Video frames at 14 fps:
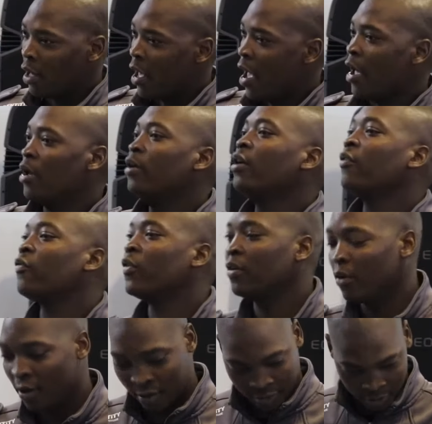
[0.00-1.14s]
uh,
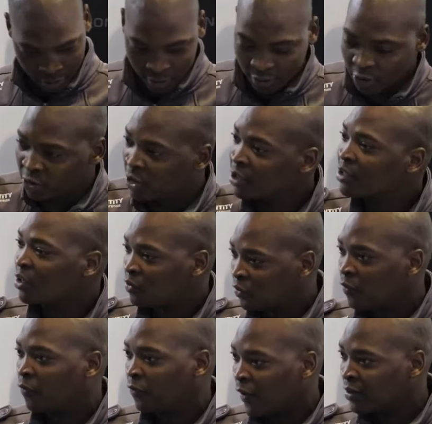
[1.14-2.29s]
even Jesus
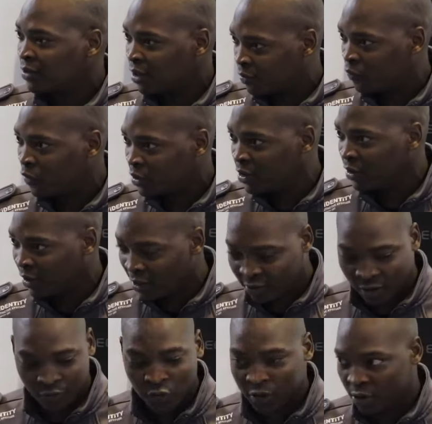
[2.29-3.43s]
fasted 40 days
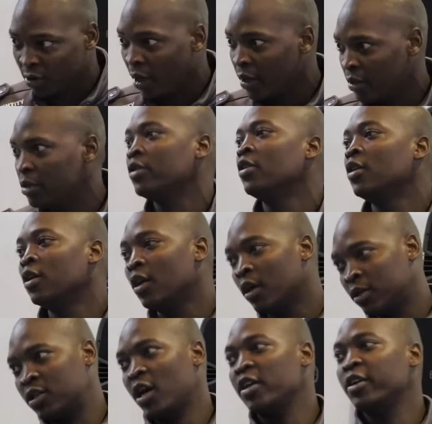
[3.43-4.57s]
and 40 nights.
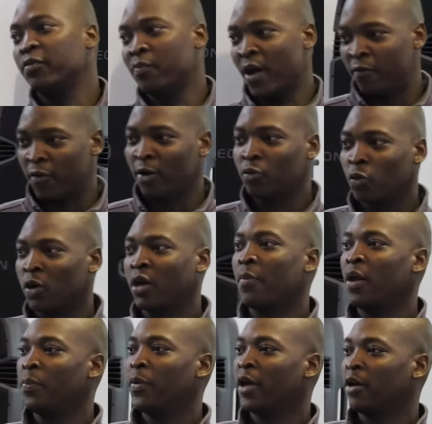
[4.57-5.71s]
Try it, my friend, will
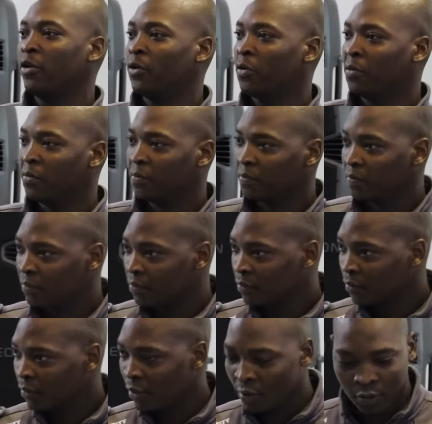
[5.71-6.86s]
come and bury you.
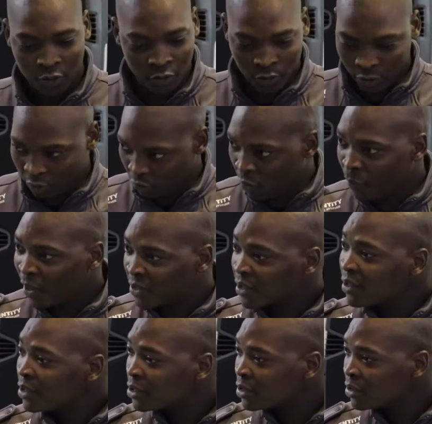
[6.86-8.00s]
You
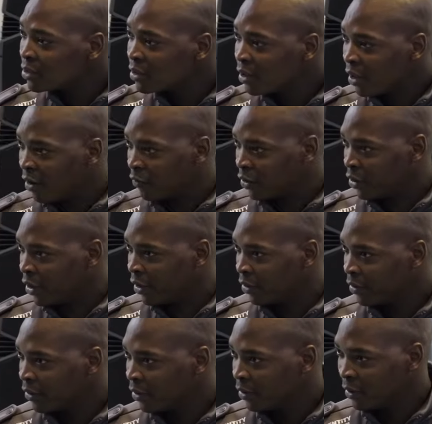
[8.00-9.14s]
must eat every
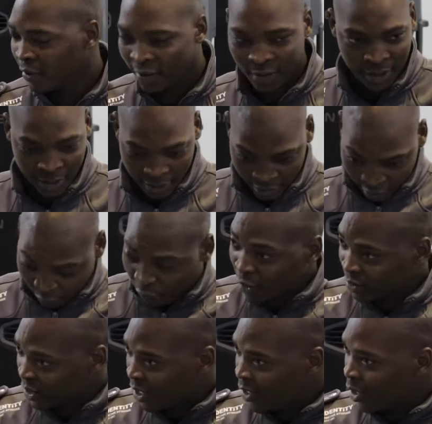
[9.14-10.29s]
day. it
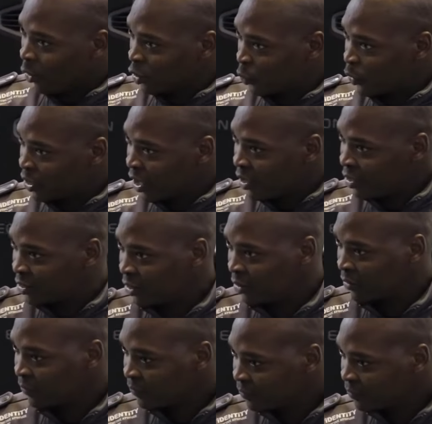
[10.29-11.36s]
falls under hospitality.